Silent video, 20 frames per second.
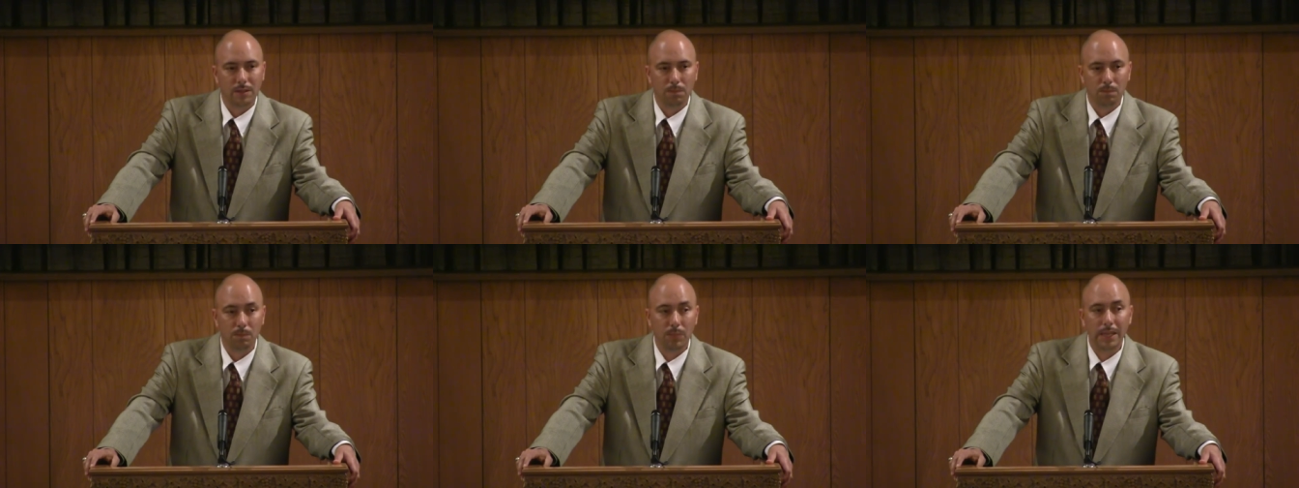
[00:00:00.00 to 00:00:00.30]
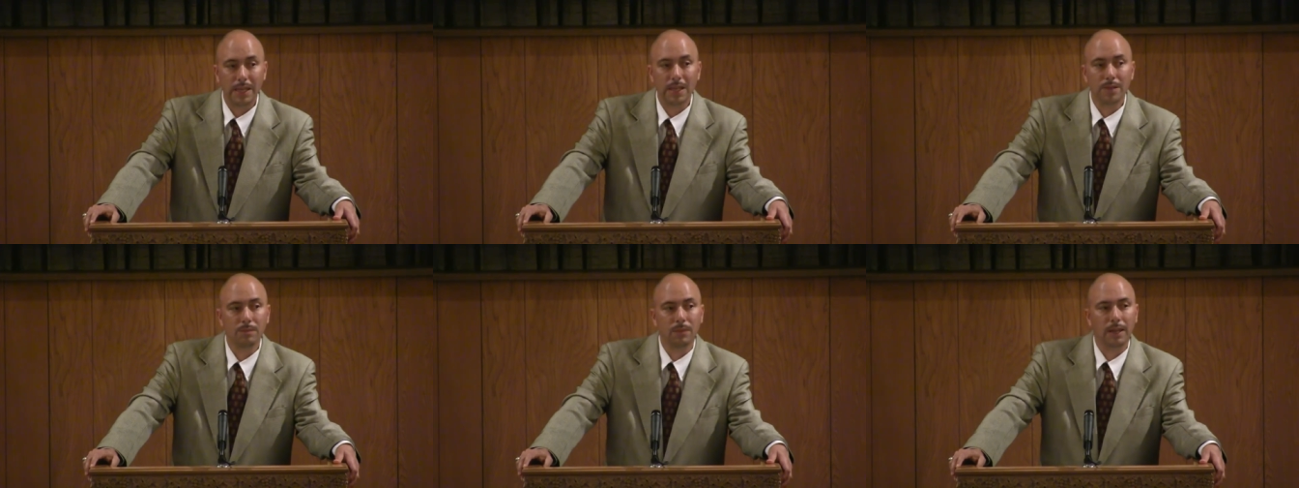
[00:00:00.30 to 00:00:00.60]

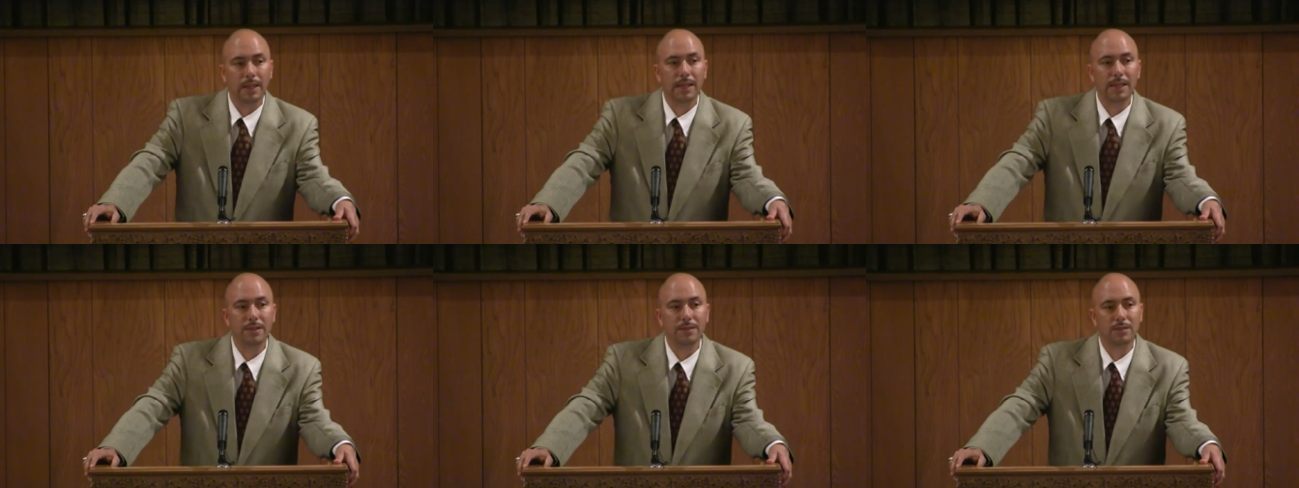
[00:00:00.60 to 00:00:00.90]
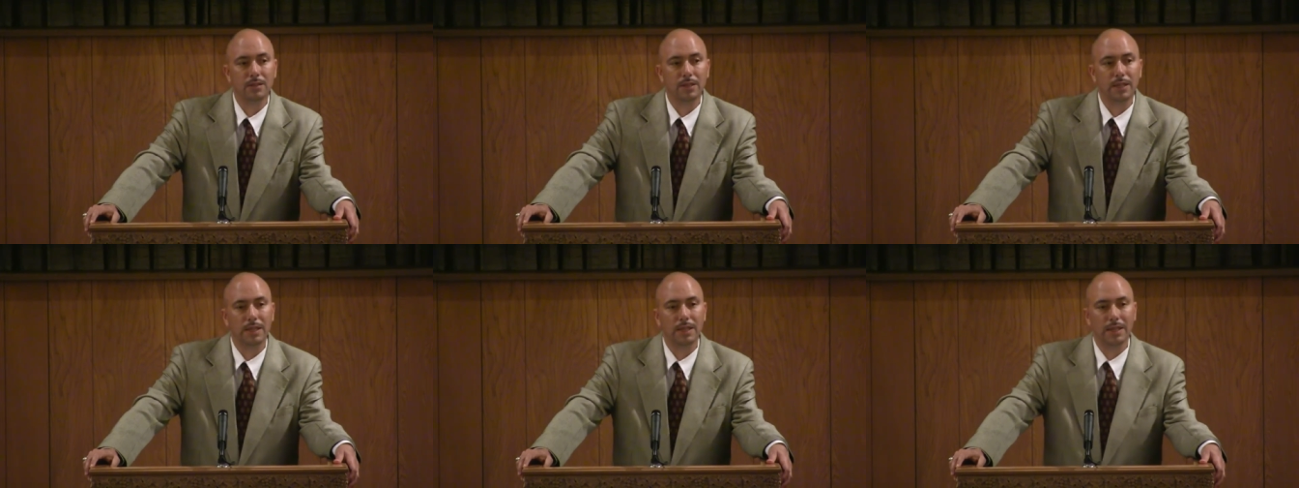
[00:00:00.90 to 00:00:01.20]
Beam leaves
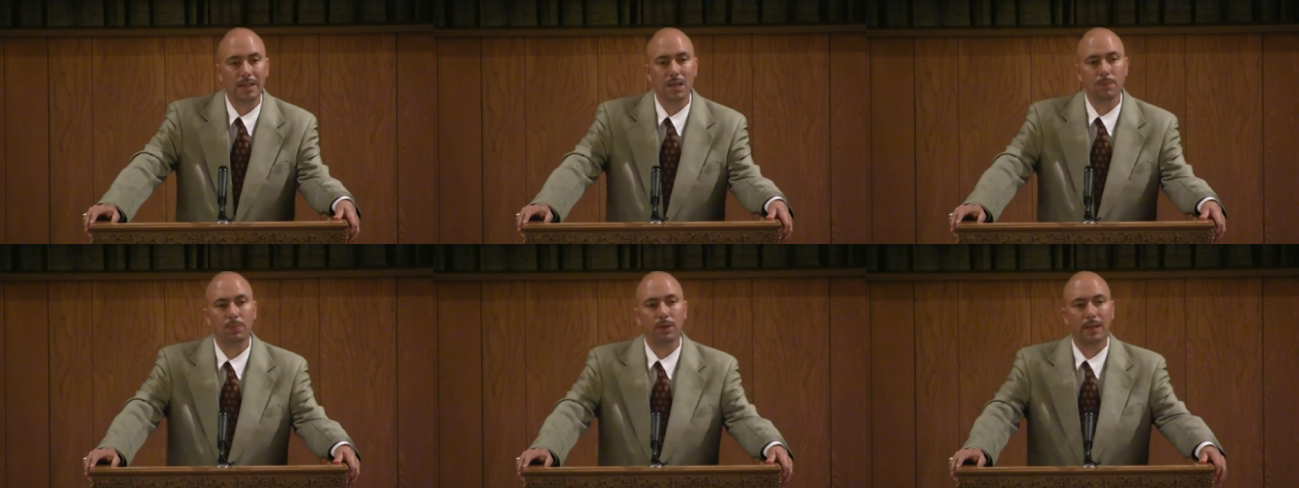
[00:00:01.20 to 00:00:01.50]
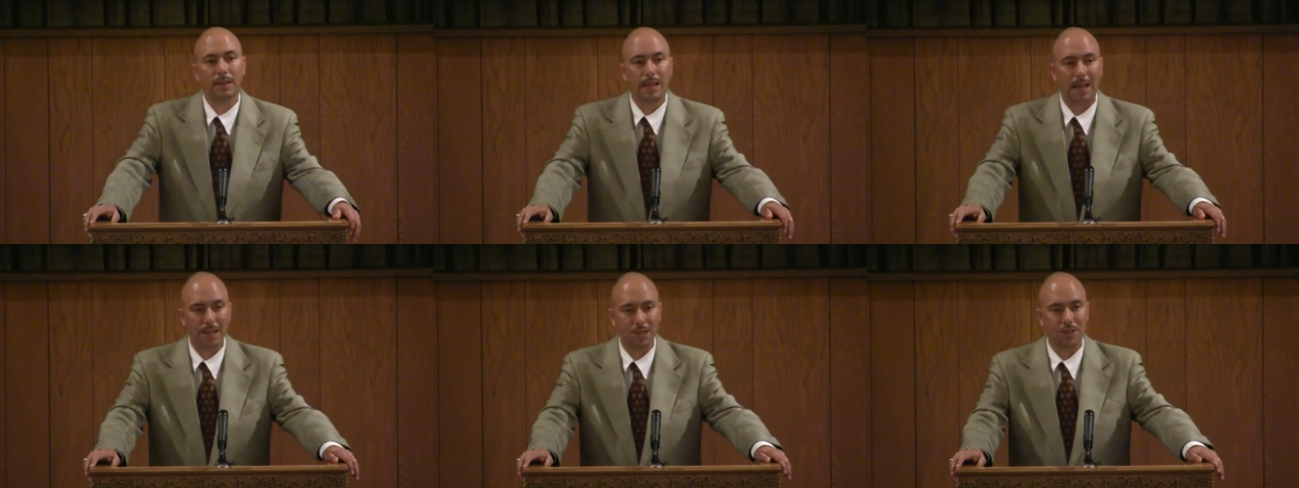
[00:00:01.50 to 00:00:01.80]
the
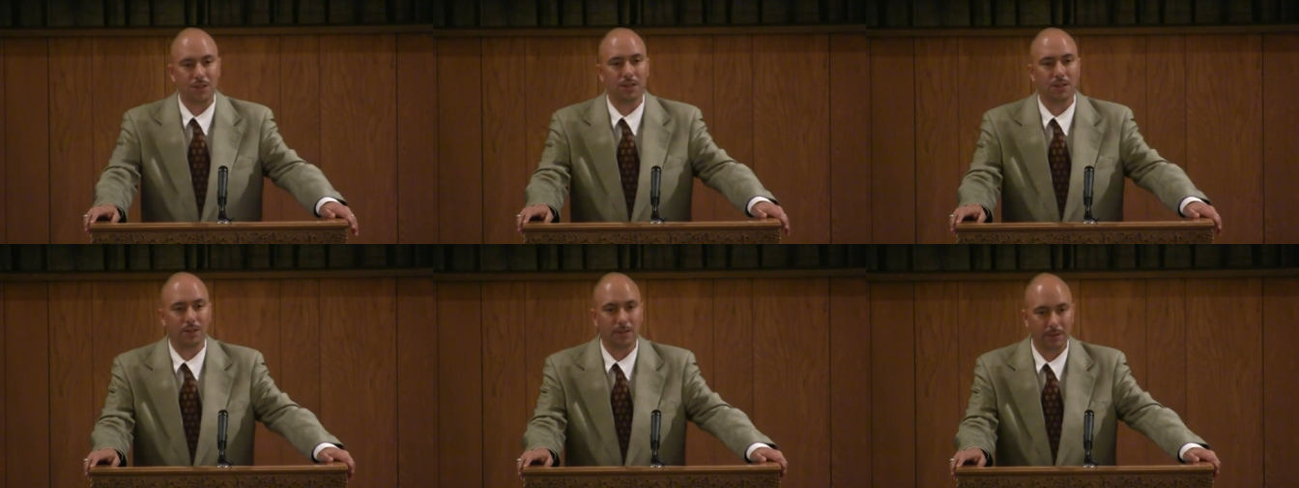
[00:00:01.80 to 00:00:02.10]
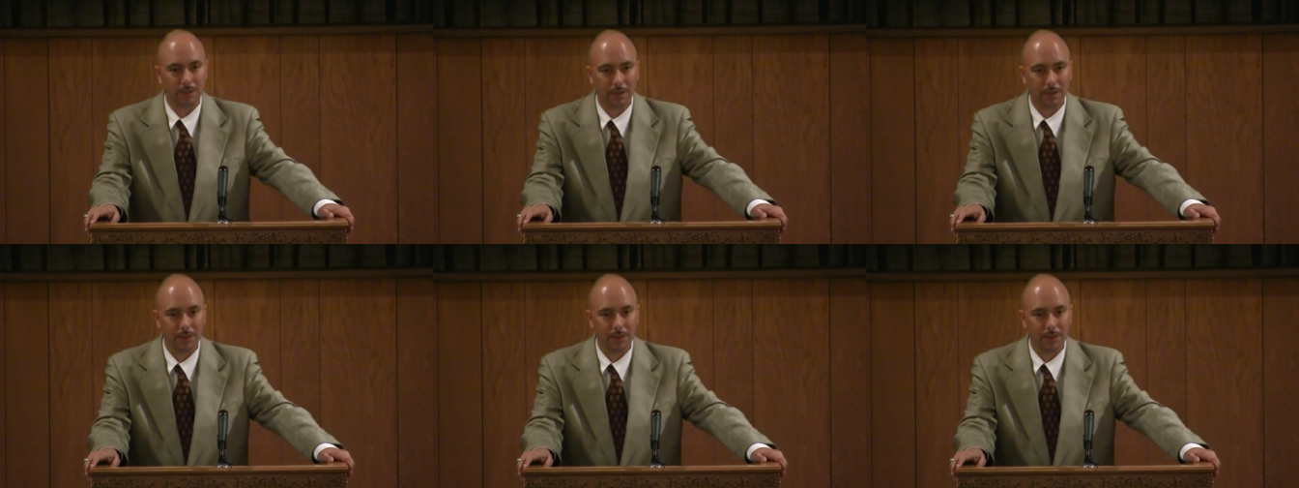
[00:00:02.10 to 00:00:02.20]
implication,